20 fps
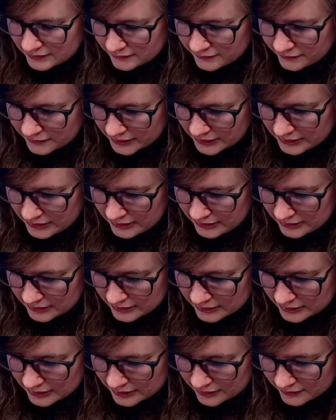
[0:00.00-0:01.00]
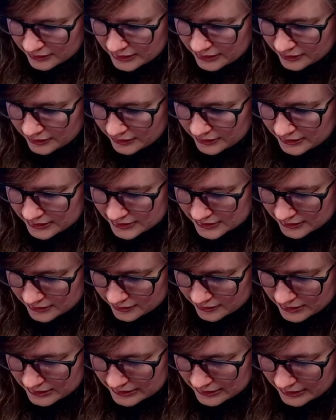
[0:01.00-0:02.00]
finding that right audience at the
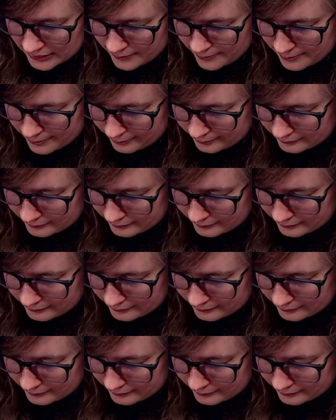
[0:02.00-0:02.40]
right time.